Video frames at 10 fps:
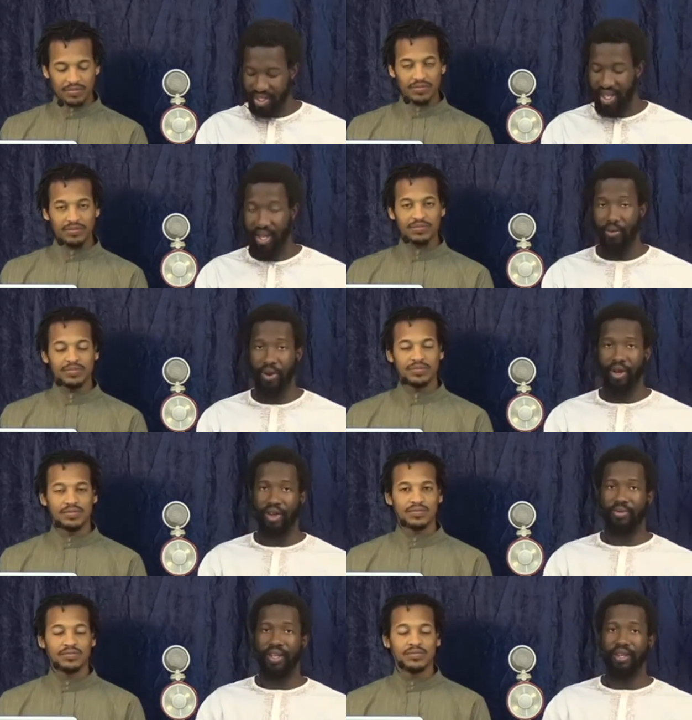Speaker 1: how we all
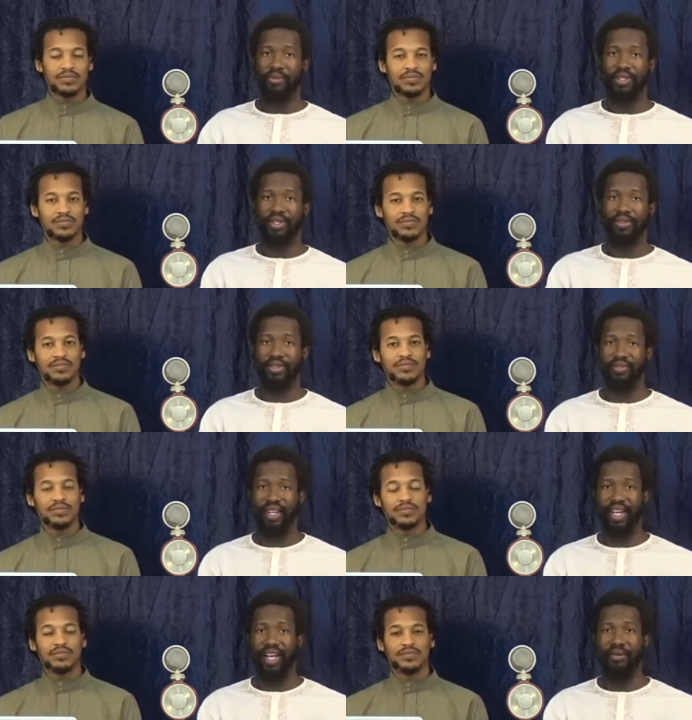become the children of
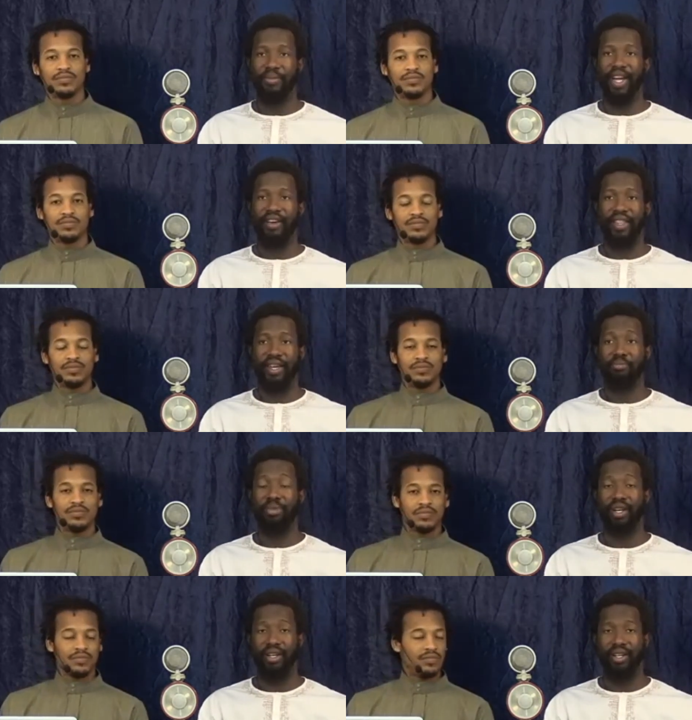Allahyam. Now that
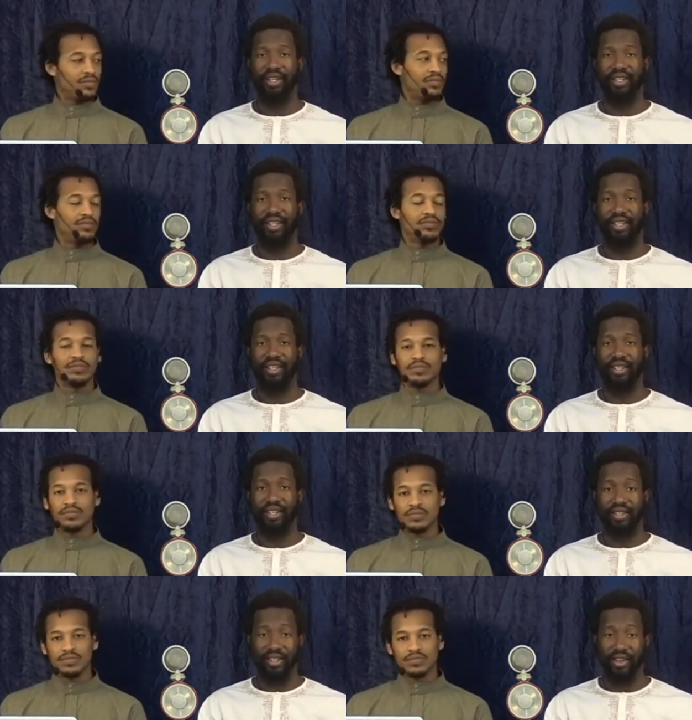blood,
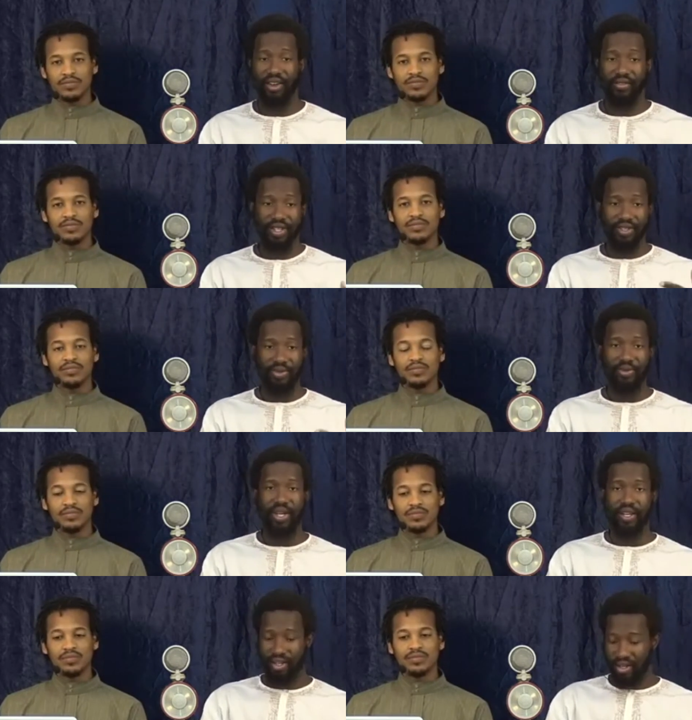because the covenant is
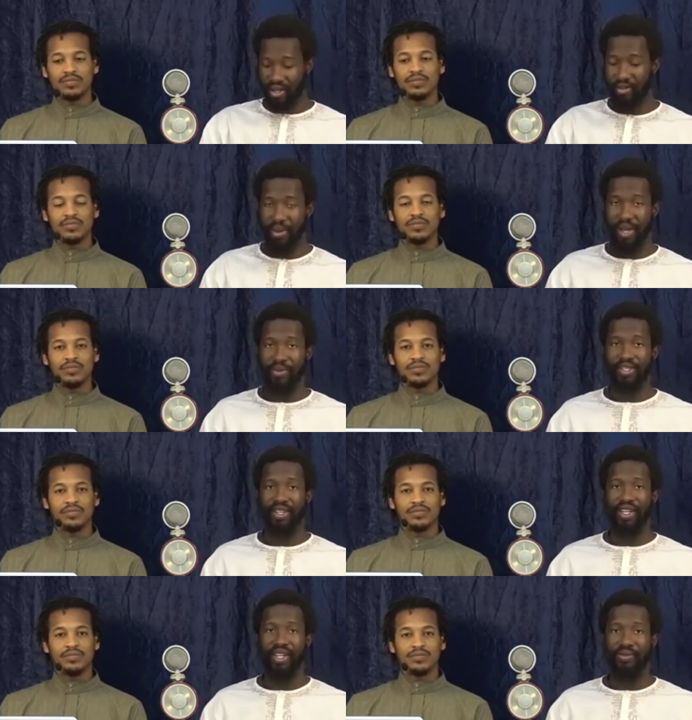red, the commandments are
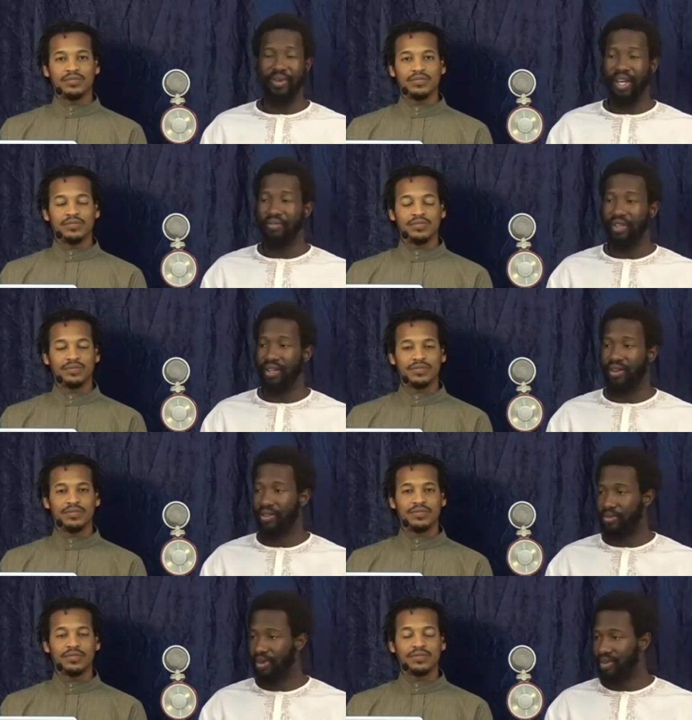here, we have the law and
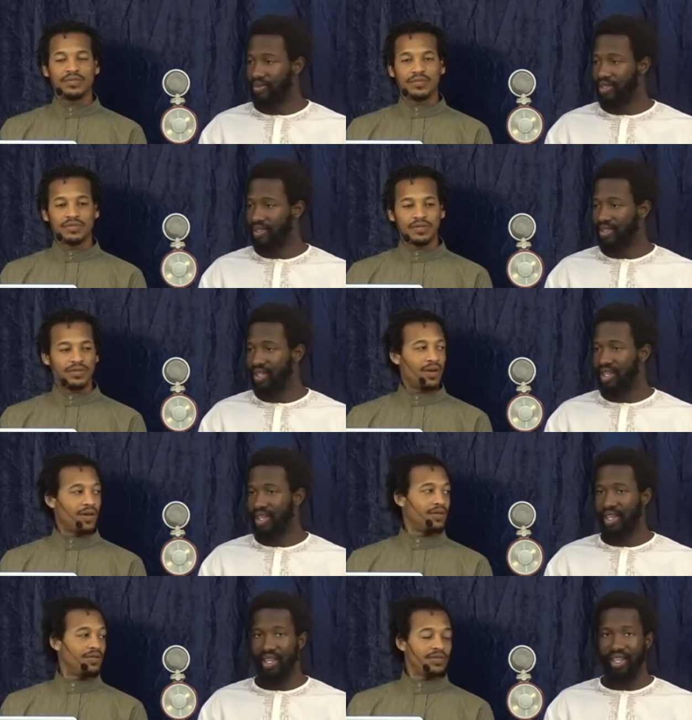the prophets. Right.
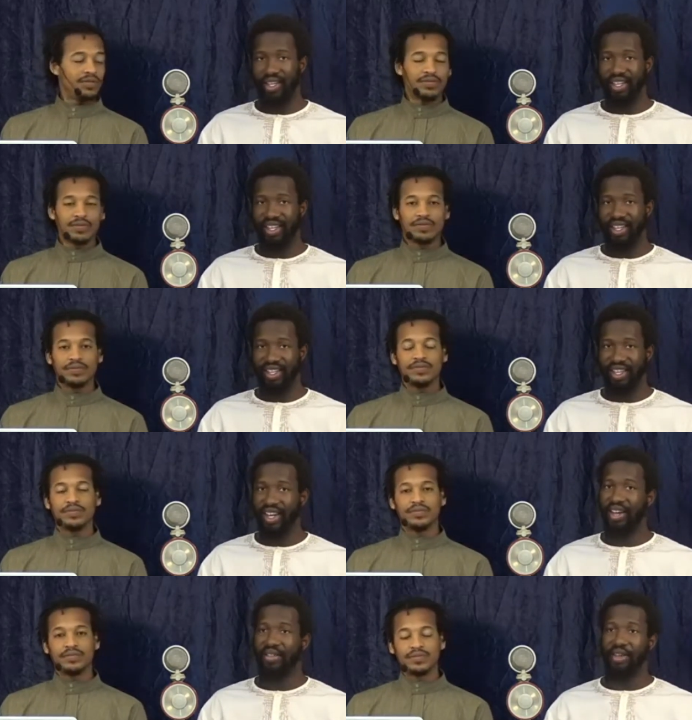And
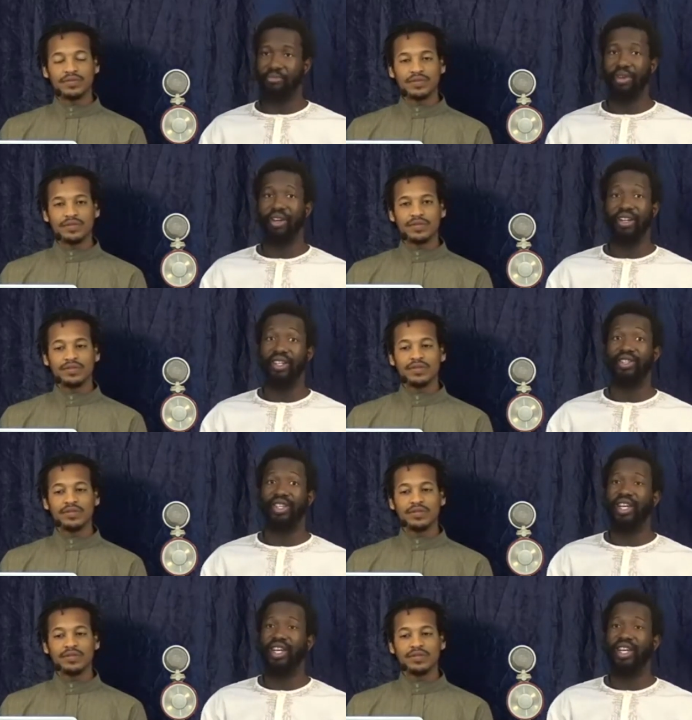now that blood is shed